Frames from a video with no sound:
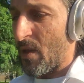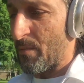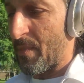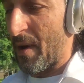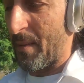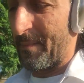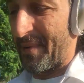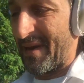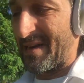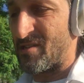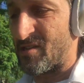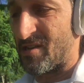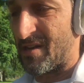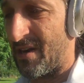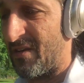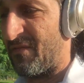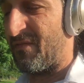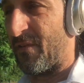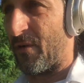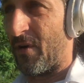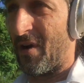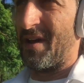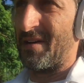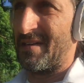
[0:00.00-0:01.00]
but basically
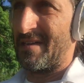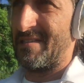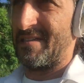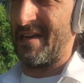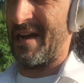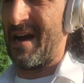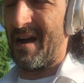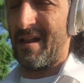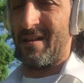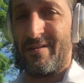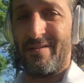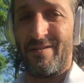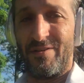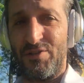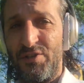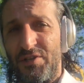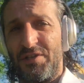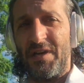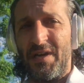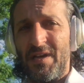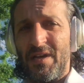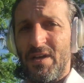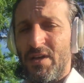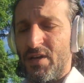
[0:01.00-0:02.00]
for
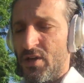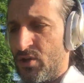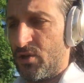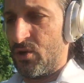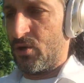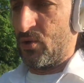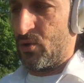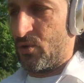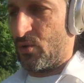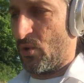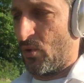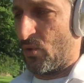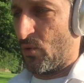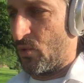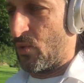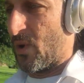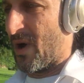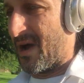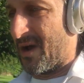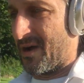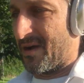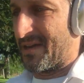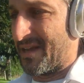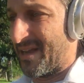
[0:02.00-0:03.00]
$100,
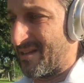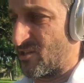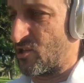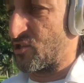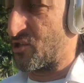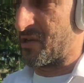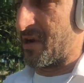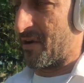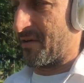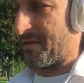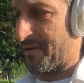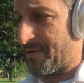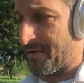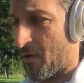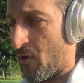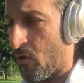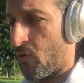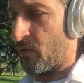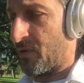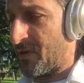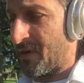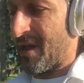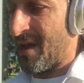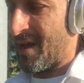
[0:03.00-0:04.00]
you uh, get to start your
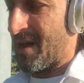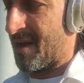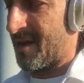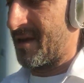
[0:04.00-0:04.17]
own